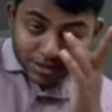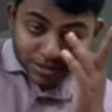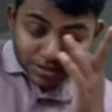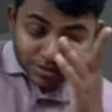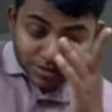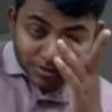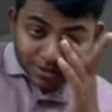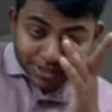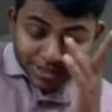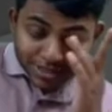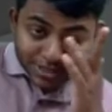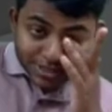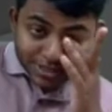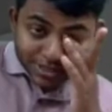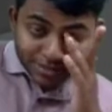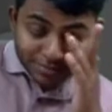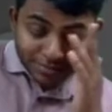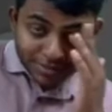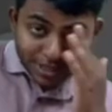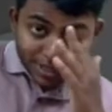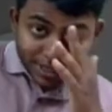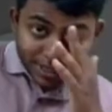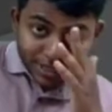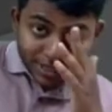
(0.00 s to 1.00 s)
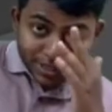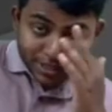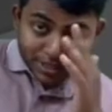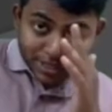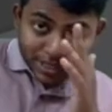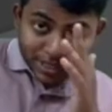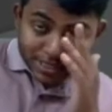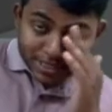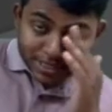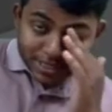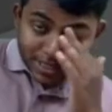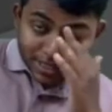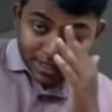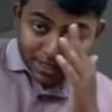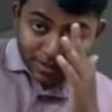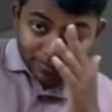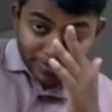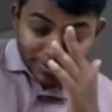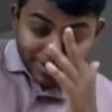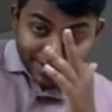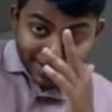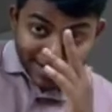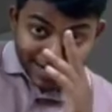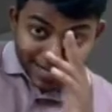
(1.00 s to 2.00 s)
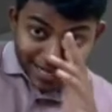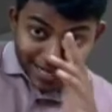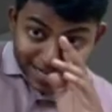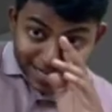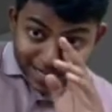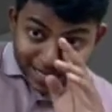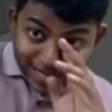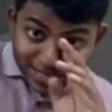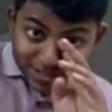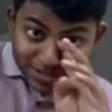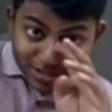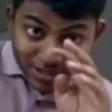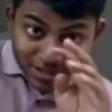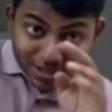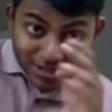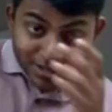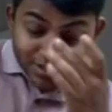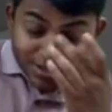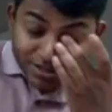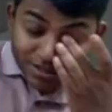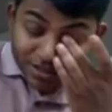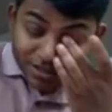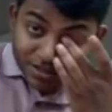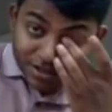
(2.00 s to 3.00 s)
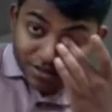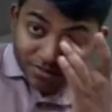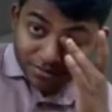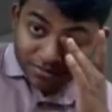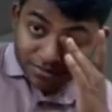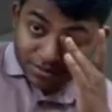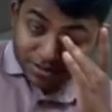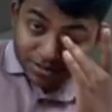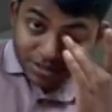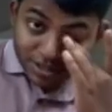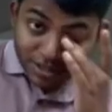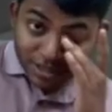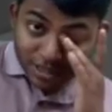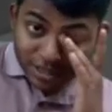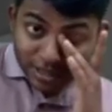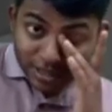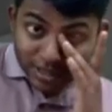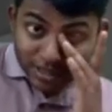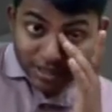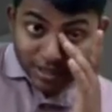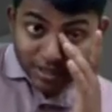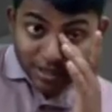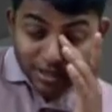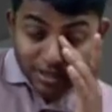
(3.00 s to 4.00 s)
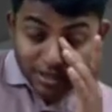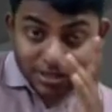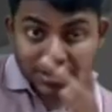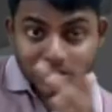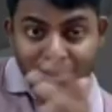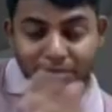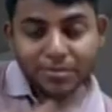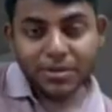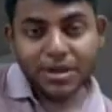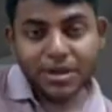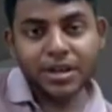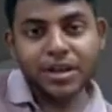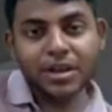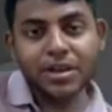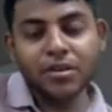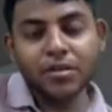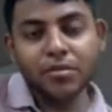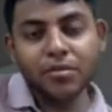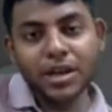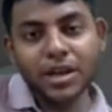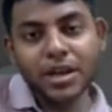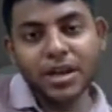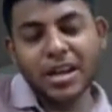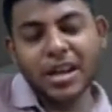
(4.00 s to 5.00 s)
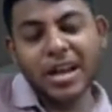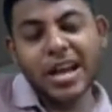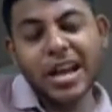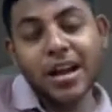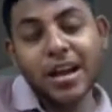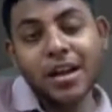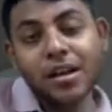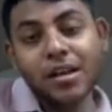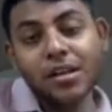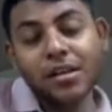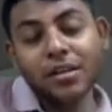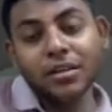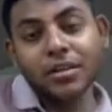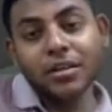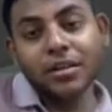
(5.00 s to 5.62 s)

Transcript: of Persons with Disabilities has set up 9 national institutes in disability domain